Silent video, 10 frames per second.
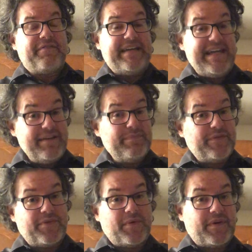eaten
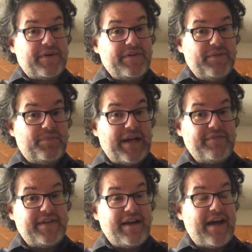before, but I
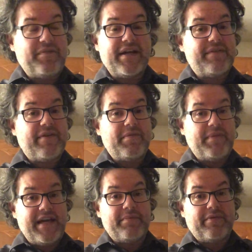don't think I've ever
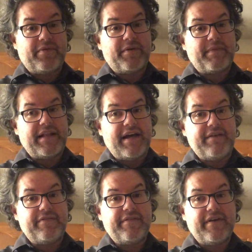made it before in my
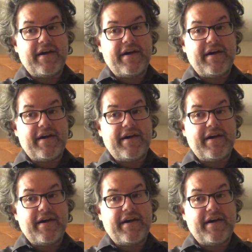life.